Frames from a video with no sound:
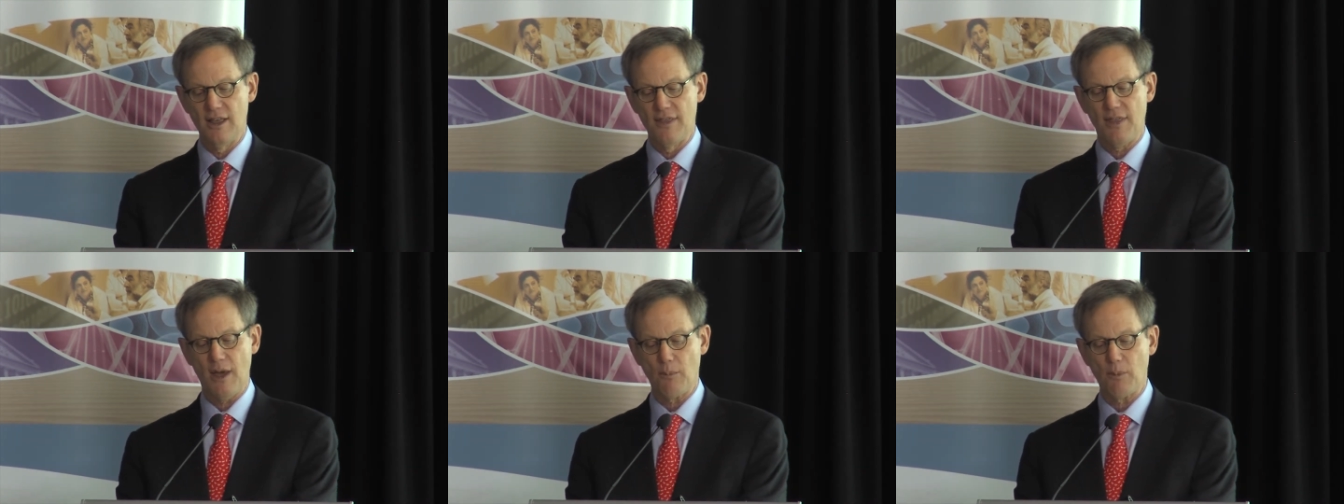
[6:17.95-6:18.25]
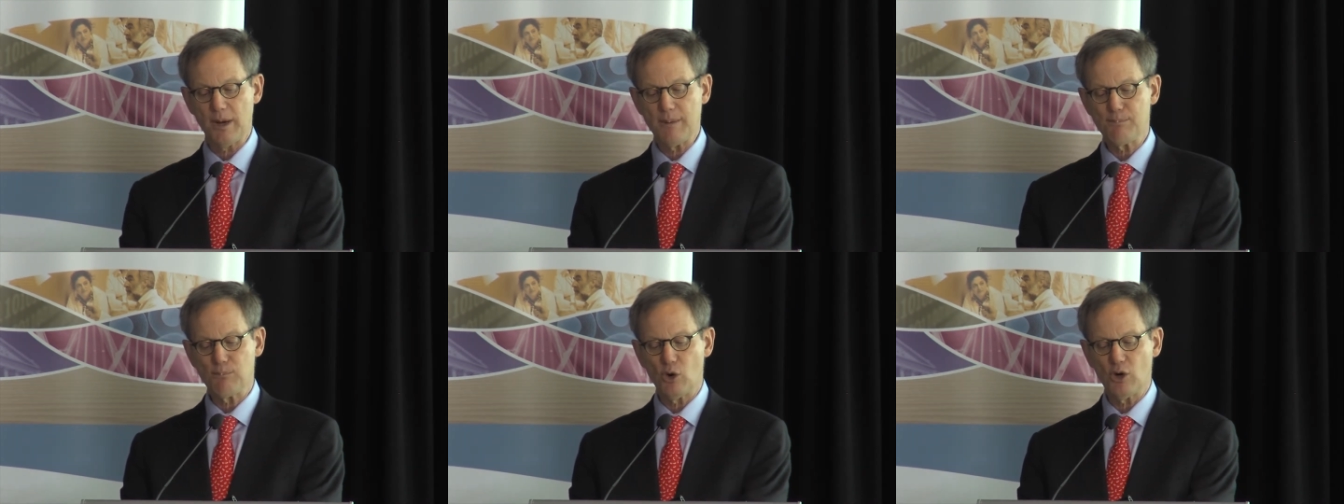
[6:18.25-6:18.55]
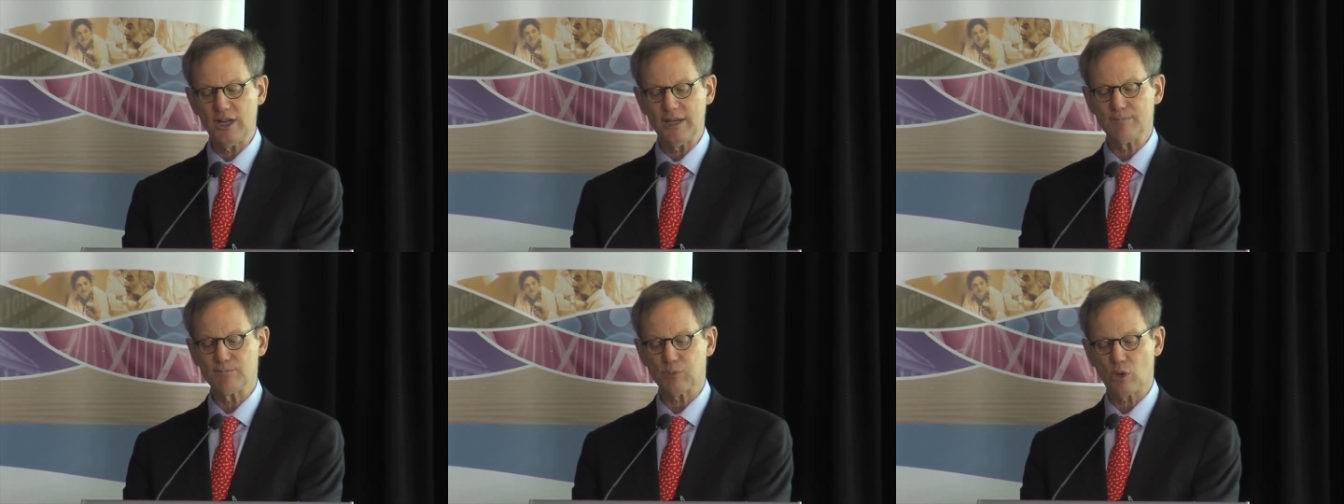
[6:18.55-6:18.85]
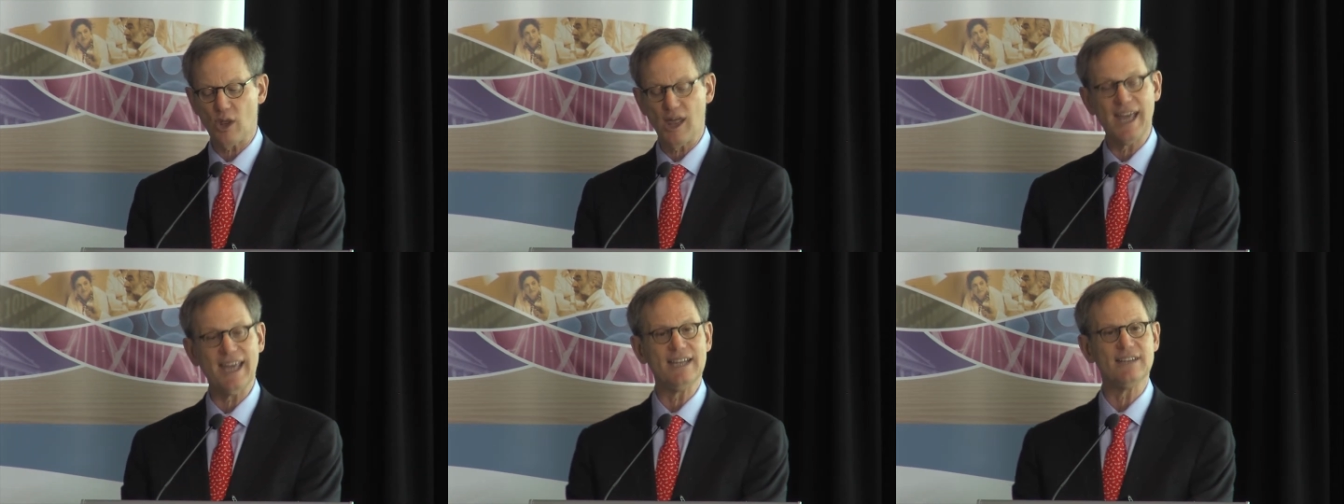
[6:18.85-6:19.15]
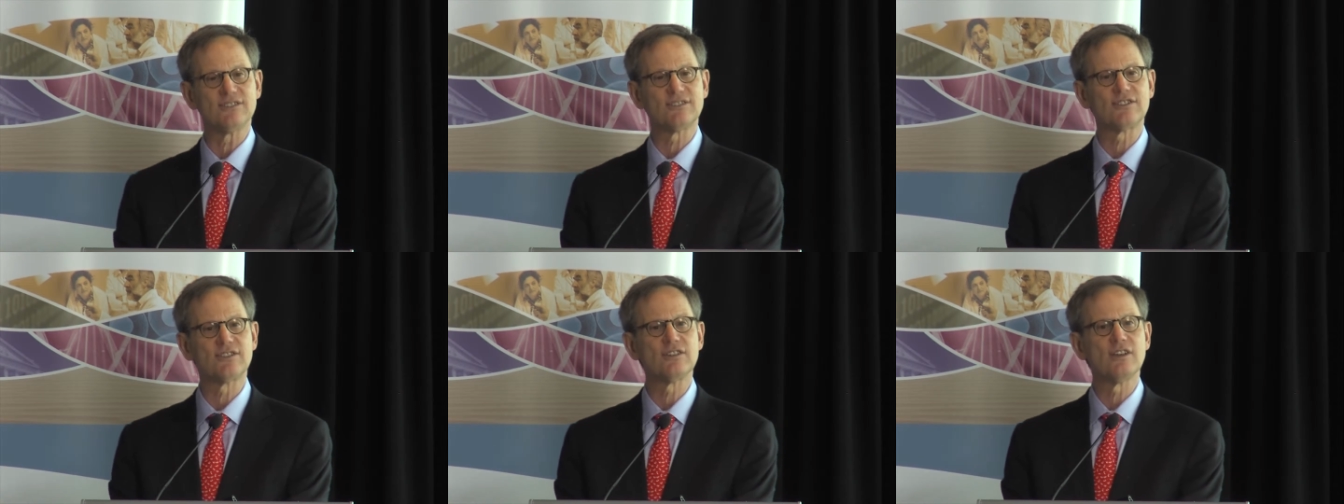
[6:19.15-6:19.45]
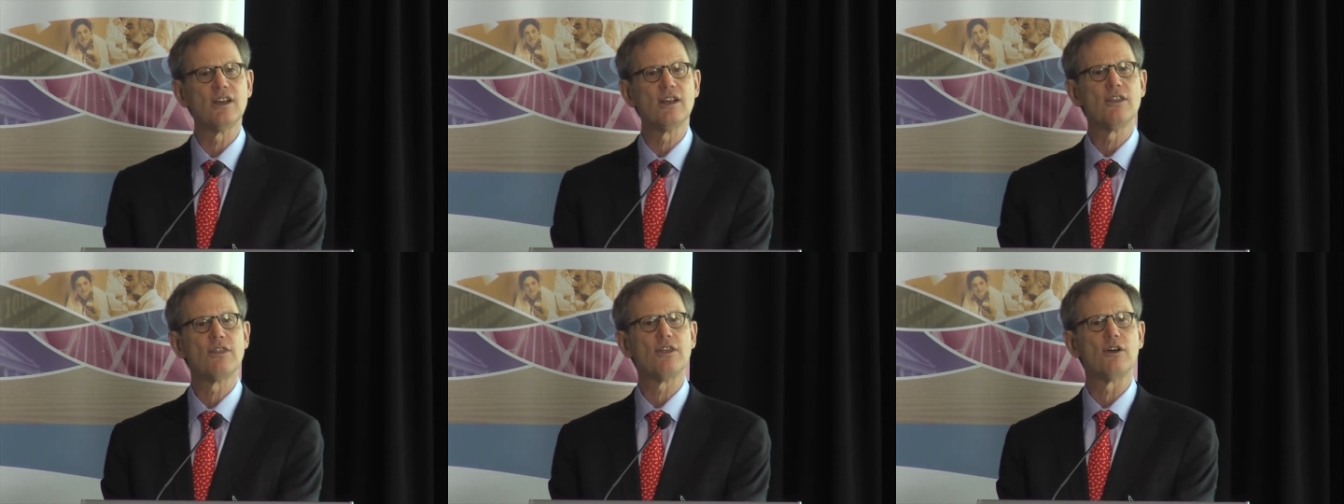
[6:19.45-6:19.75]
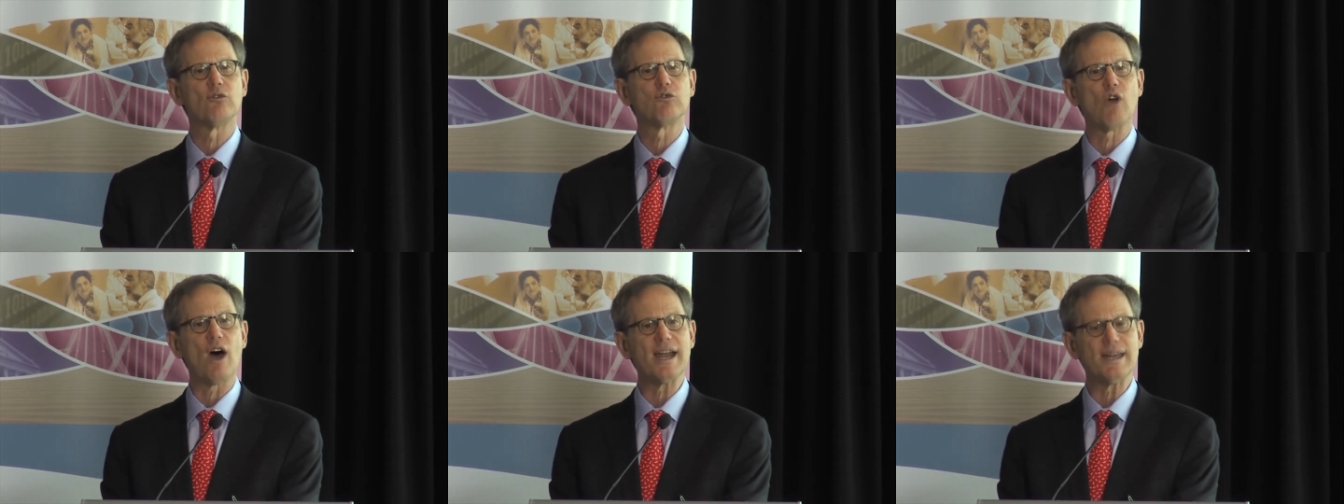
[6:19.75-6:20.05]
that we put in place
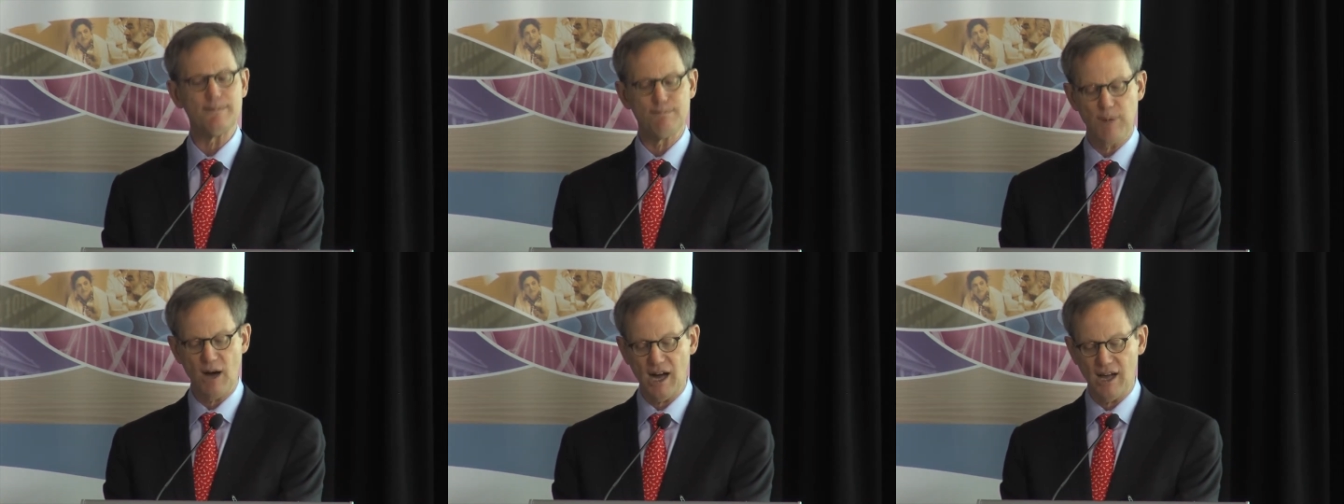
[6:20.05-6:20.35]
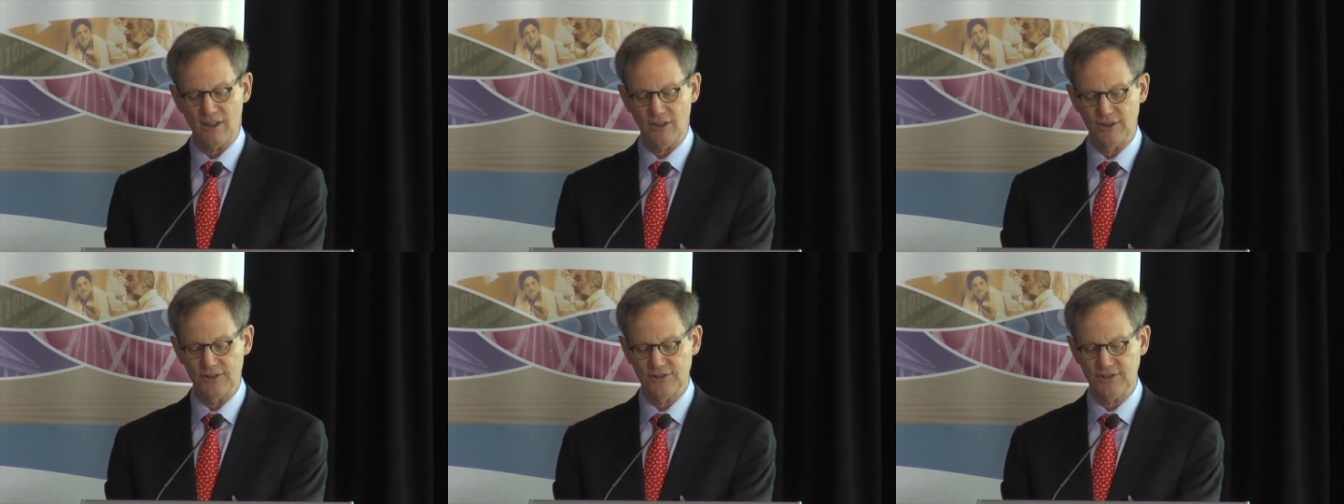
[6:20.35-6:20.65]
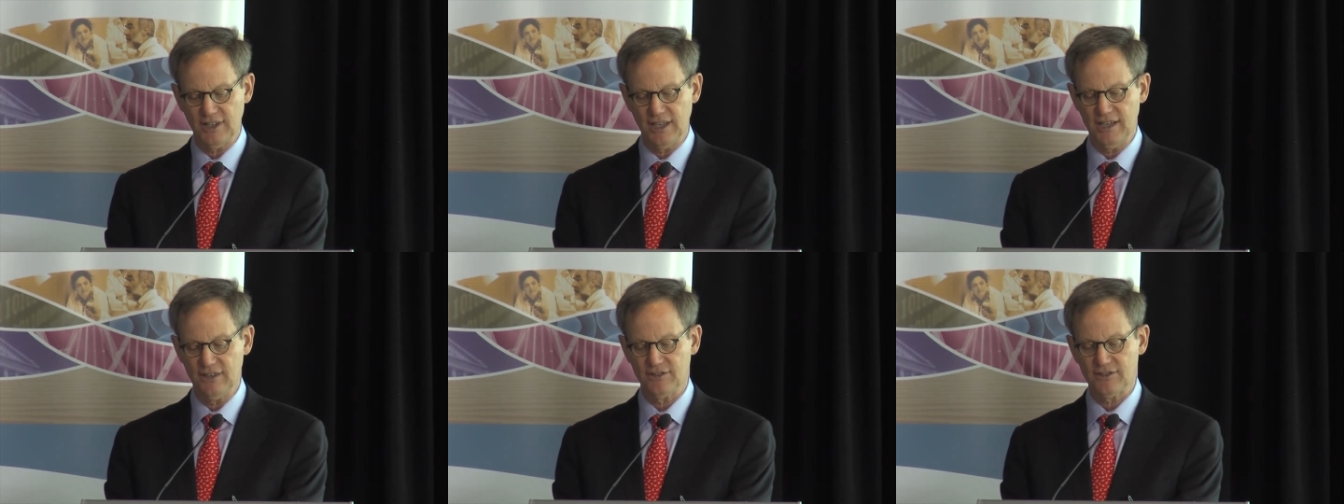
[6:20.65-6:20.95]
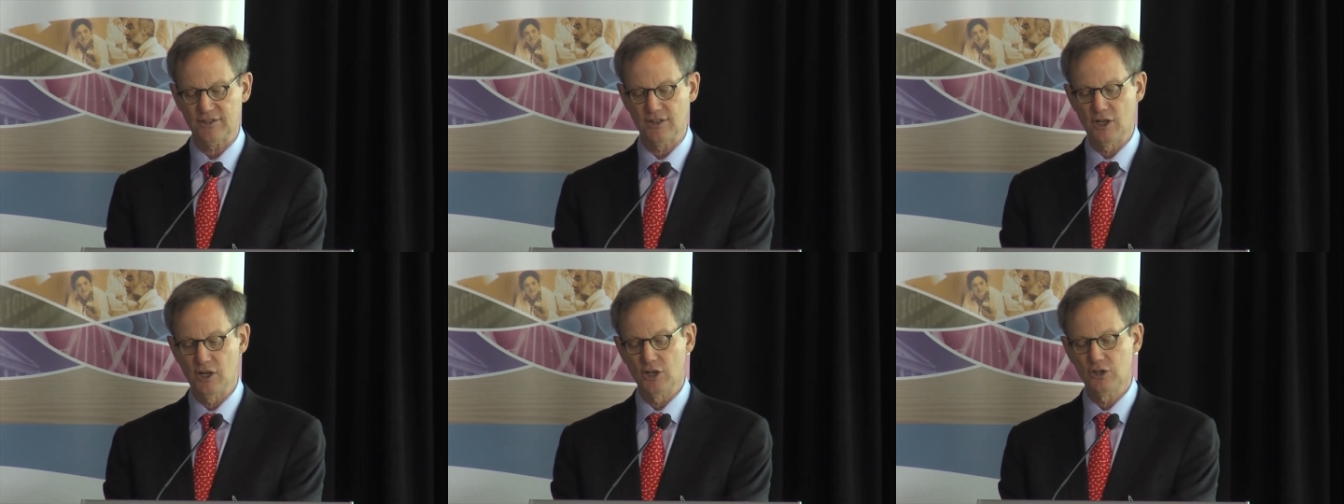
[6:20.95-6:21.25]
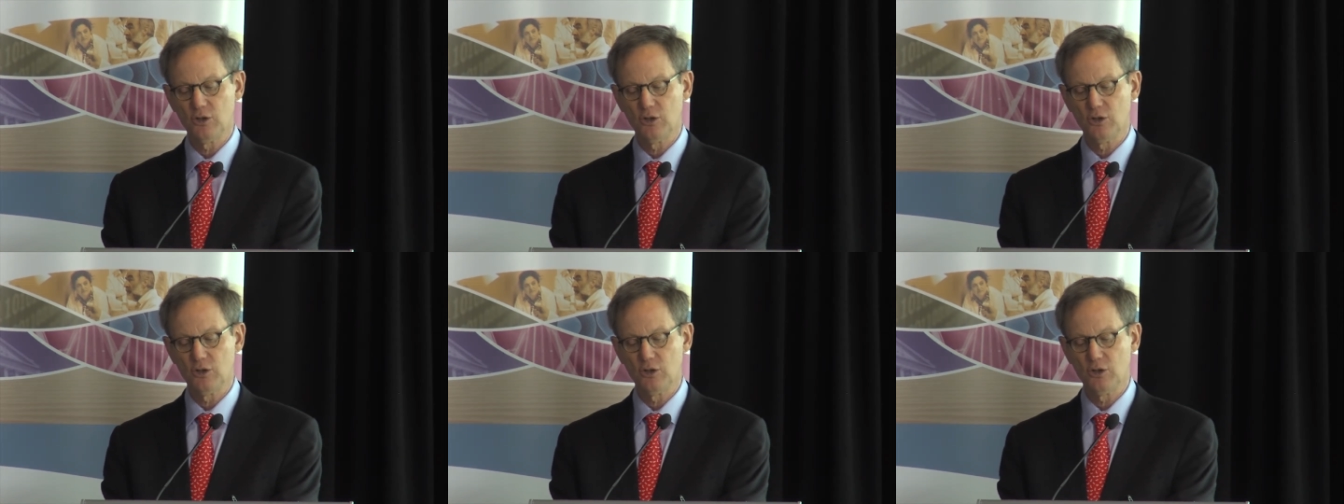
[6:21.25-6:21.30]
the right policies